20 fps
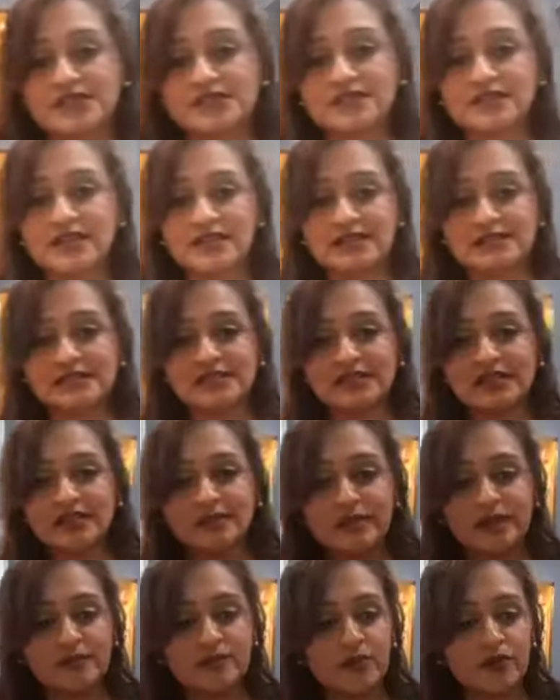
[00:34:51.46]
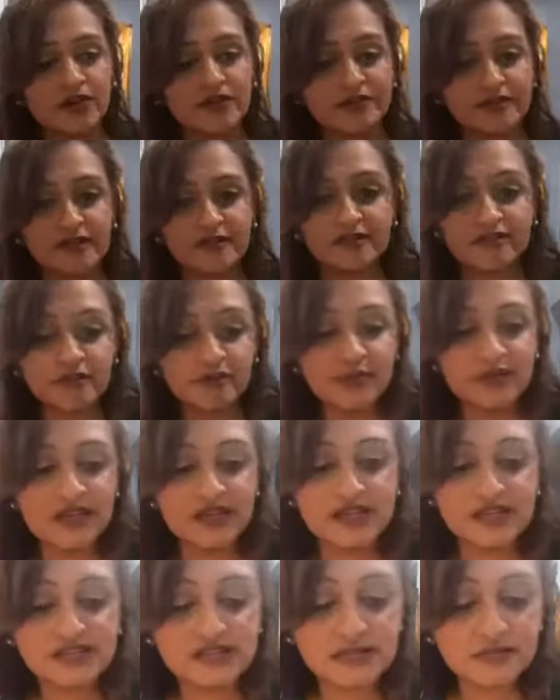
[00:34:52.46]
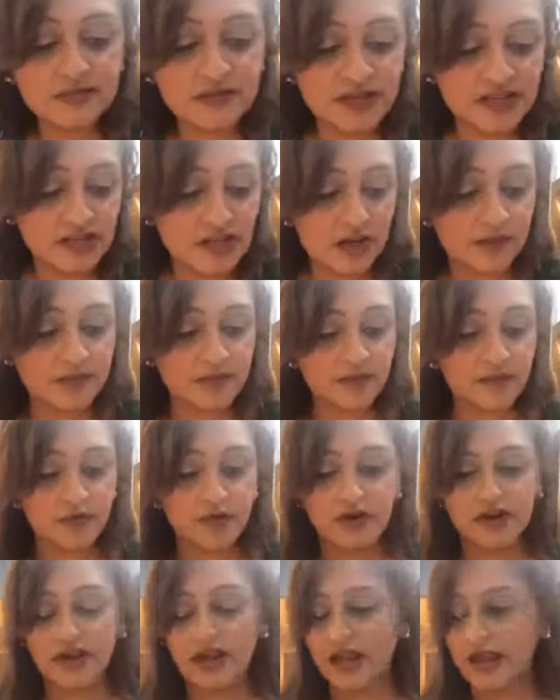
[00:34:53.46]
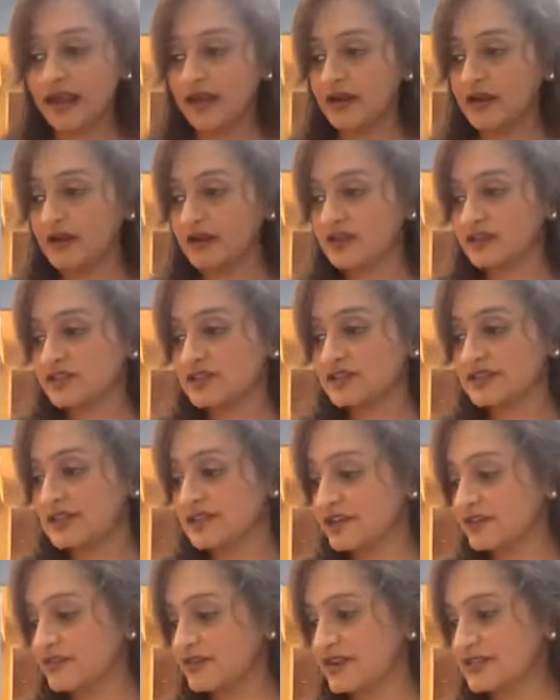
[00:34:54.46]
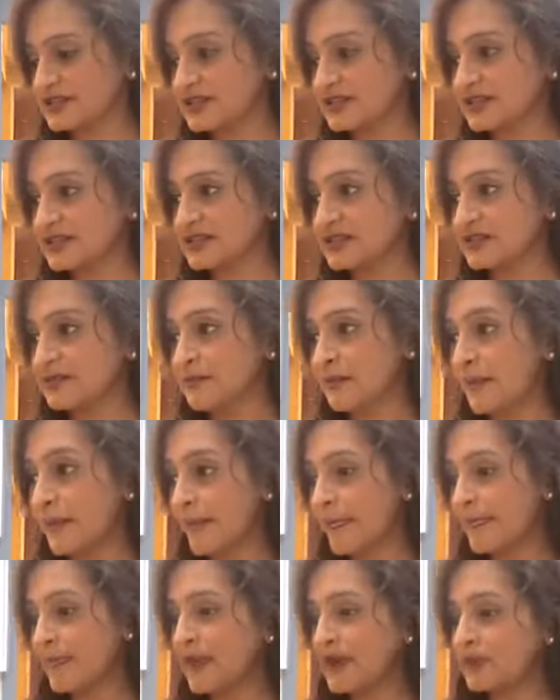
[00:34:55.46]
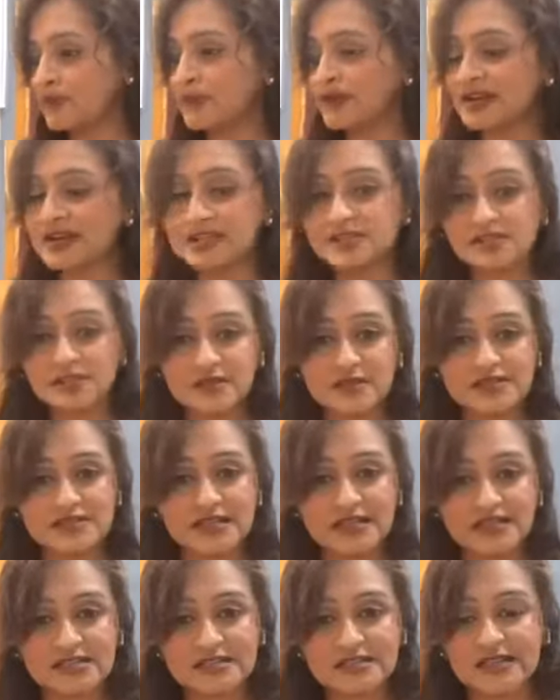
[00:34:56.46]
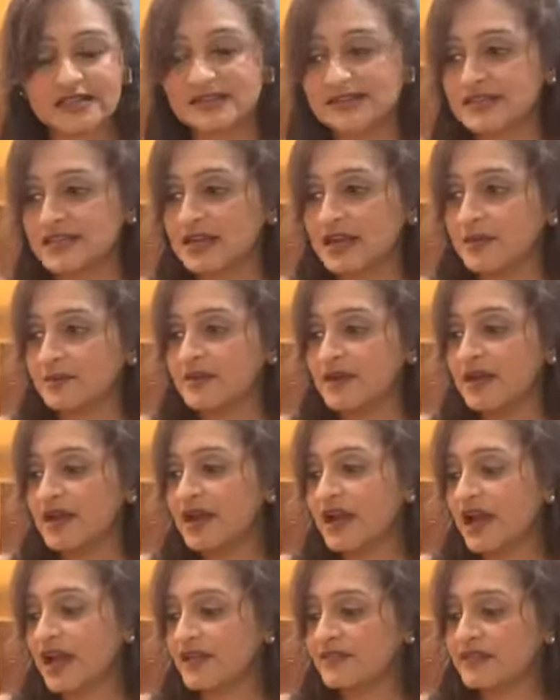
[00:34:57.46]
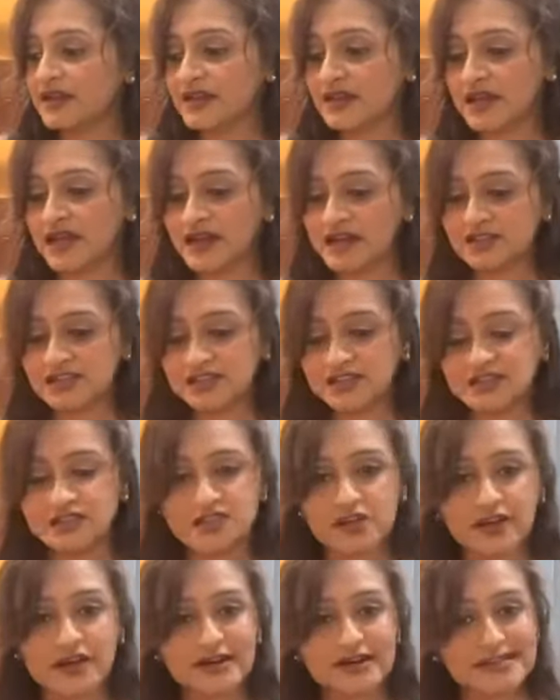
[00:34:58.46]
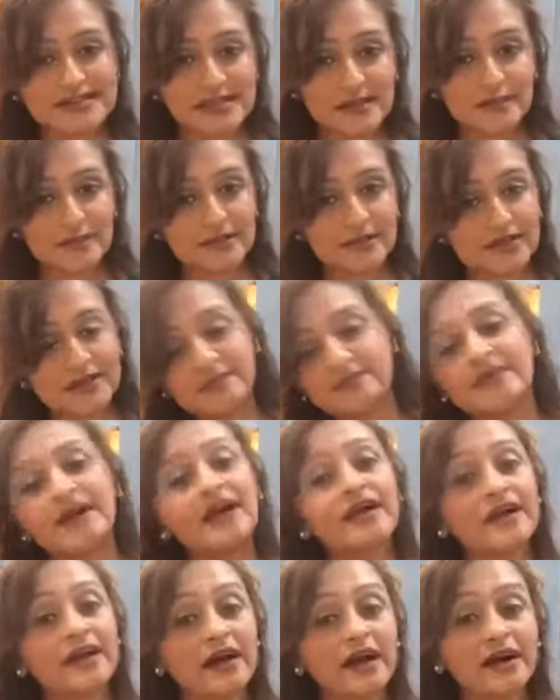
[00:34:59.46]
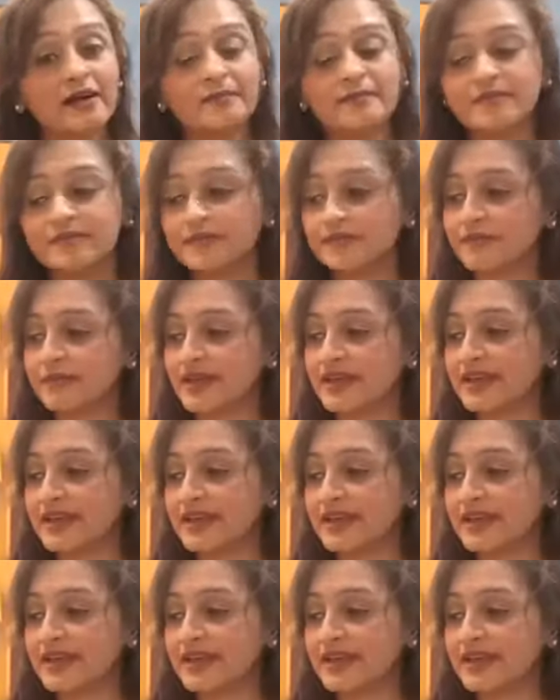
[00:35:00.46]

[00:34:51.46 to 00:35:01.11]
to let it sit on my board for a few minutes, my chopping board, and just let it rest a little. And what I'll do is I'll slice it up, and then I'll just start assembling my my